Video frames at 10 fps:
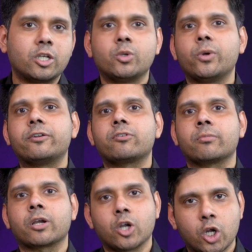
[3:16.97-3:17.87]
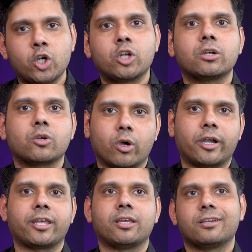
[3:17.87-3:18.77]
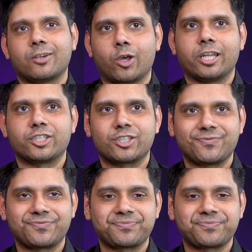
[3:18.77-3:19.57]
Do it from a good quality college.